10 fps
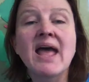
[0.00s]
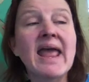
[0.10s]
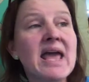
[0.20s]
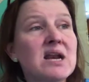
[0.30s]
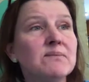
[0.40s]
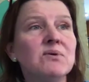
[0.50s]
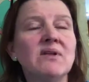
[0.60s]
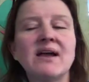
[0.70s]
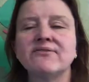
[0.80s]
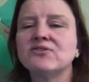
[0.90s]
Animal
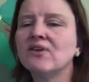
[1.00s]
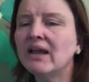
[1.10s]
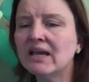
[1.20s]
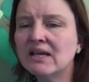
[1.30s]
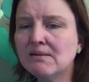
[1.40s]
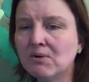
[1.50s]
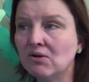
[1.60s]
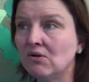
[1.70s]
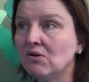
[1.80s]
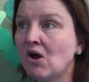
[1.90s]
after
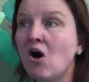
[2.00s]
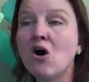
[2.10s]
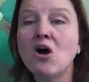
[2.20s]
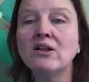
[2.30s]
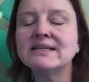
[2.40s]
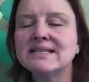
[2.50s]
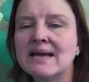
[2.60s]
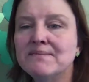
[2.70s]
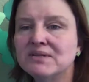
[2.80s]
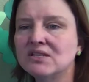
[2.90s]
animal all
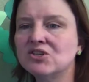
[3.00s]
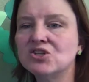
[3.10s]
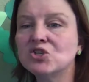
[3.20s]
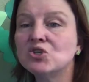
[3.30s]
attempted to